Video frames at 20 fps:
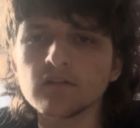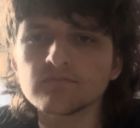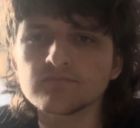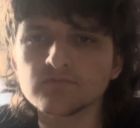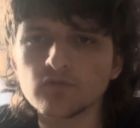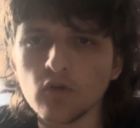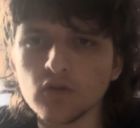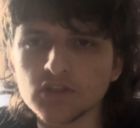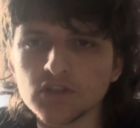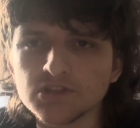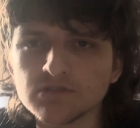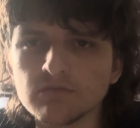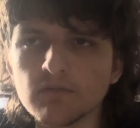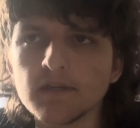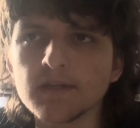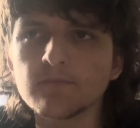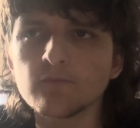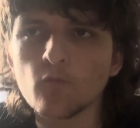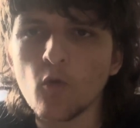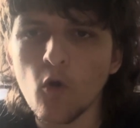Doctor
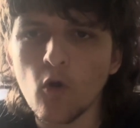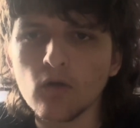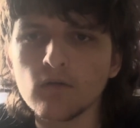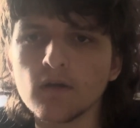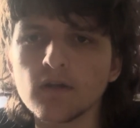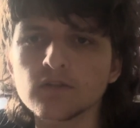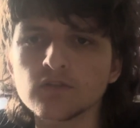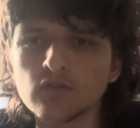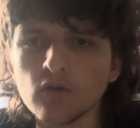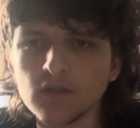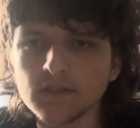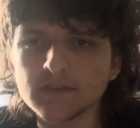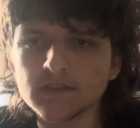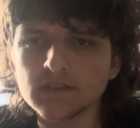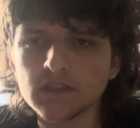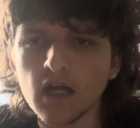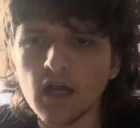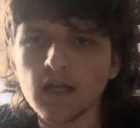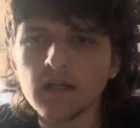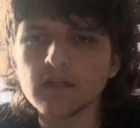Strange, Wong, and Tony
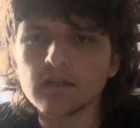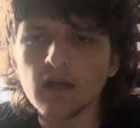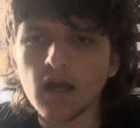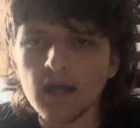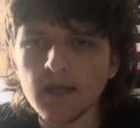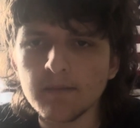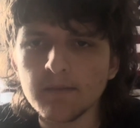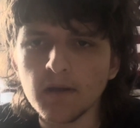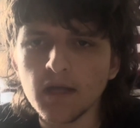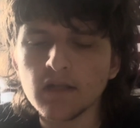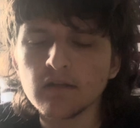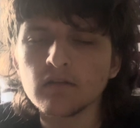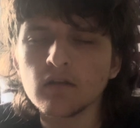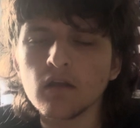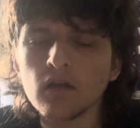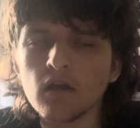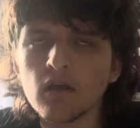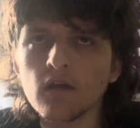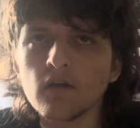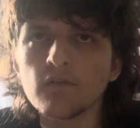Stark, Iron Man.
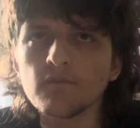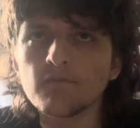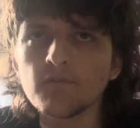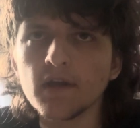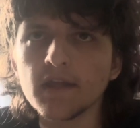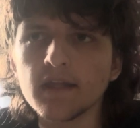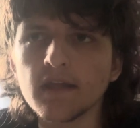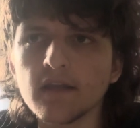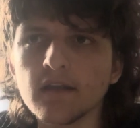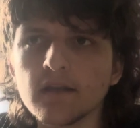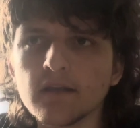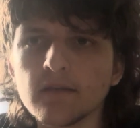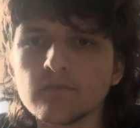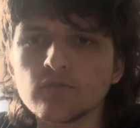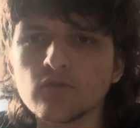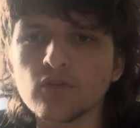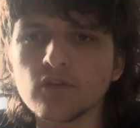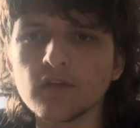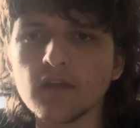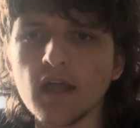But yeah,
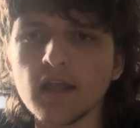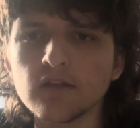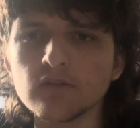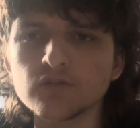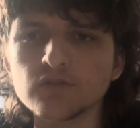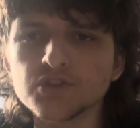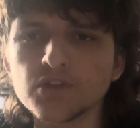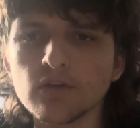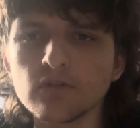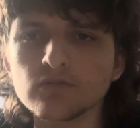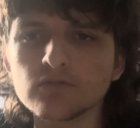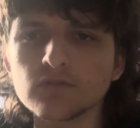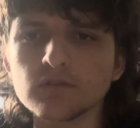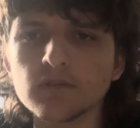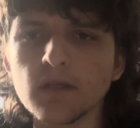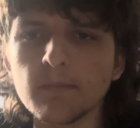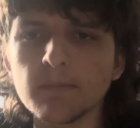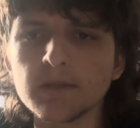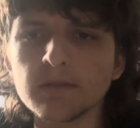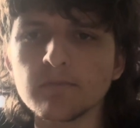two Thanos children,
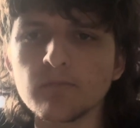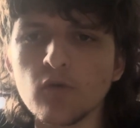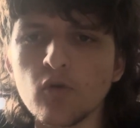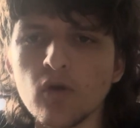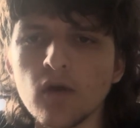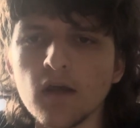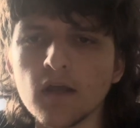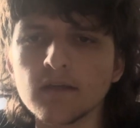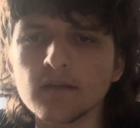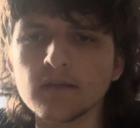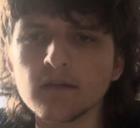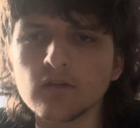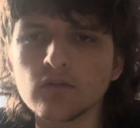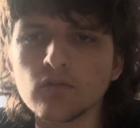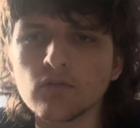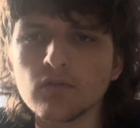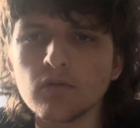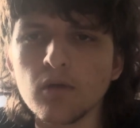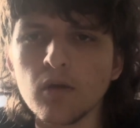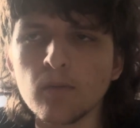a bit more, and
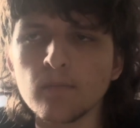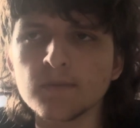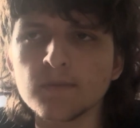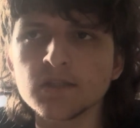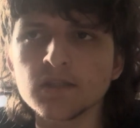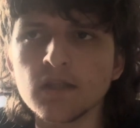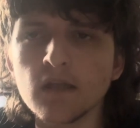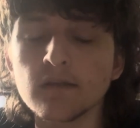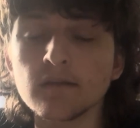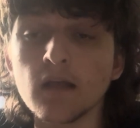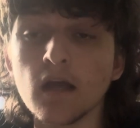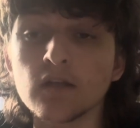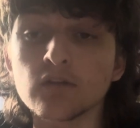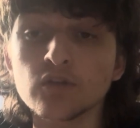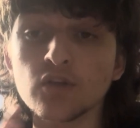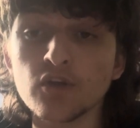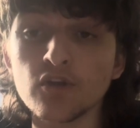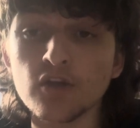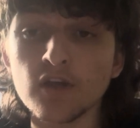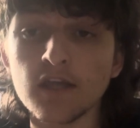Global Stain, and
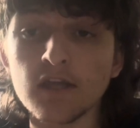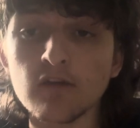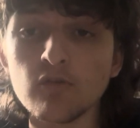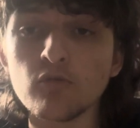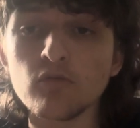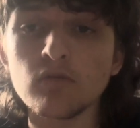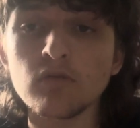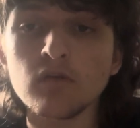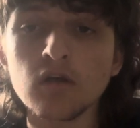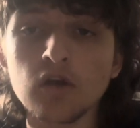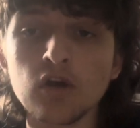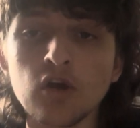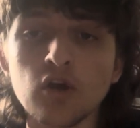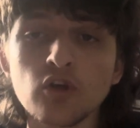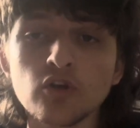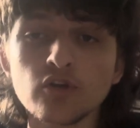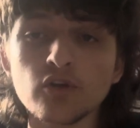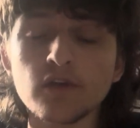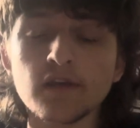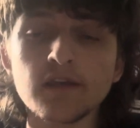two heroes
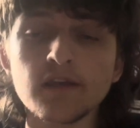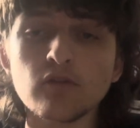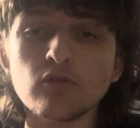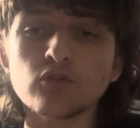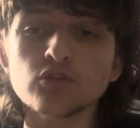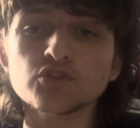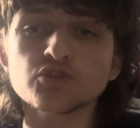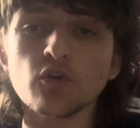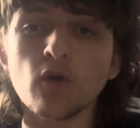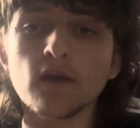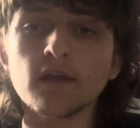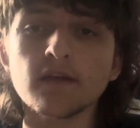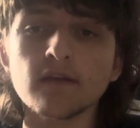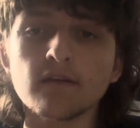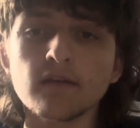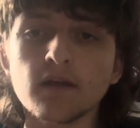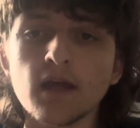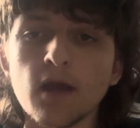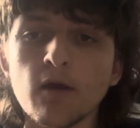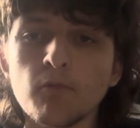
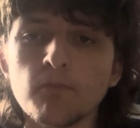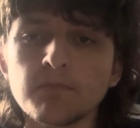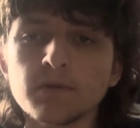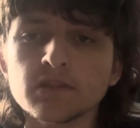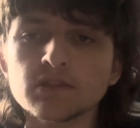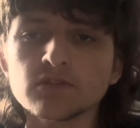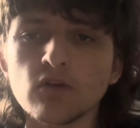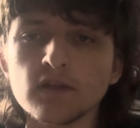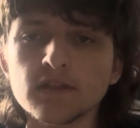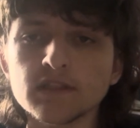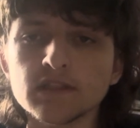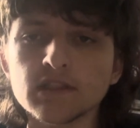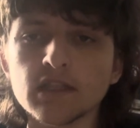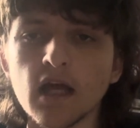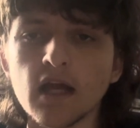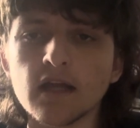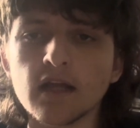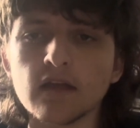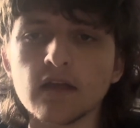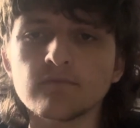joining help with Tony
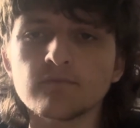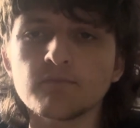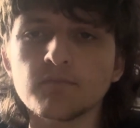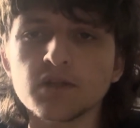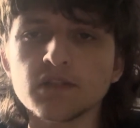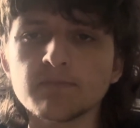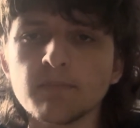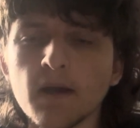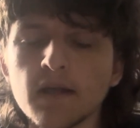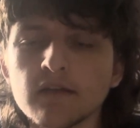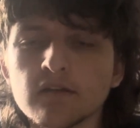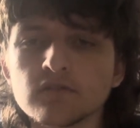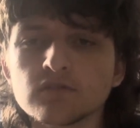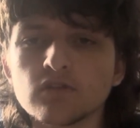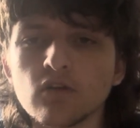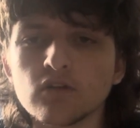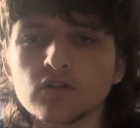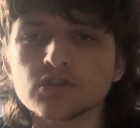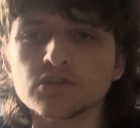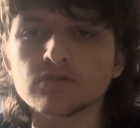Stark and Bruce Banner,
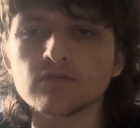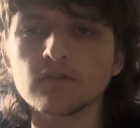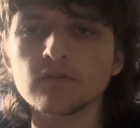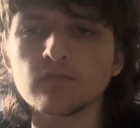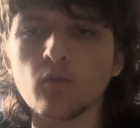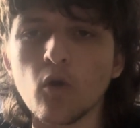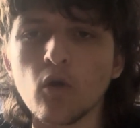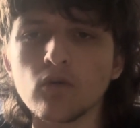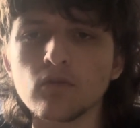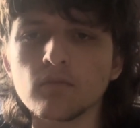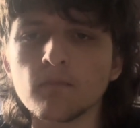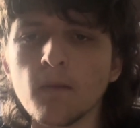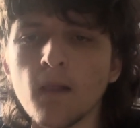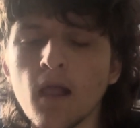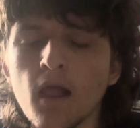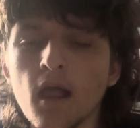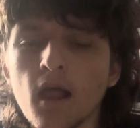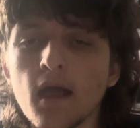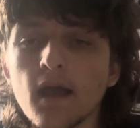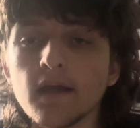Doctor Strange, Wong.
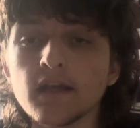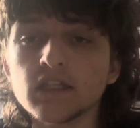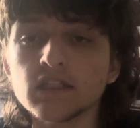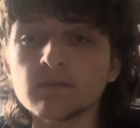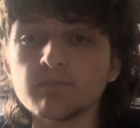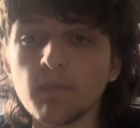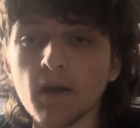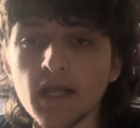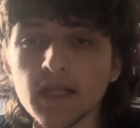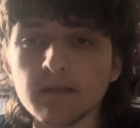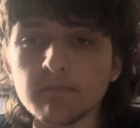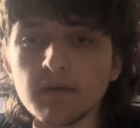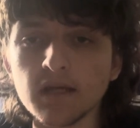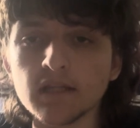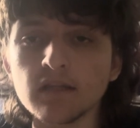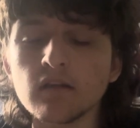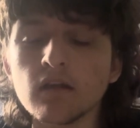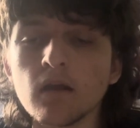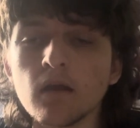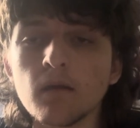Is
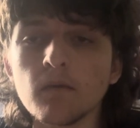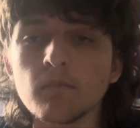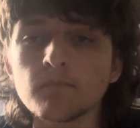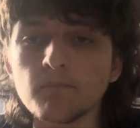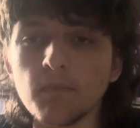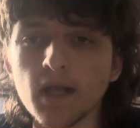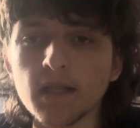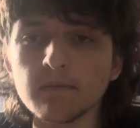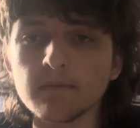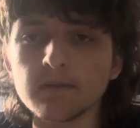Spider-Man by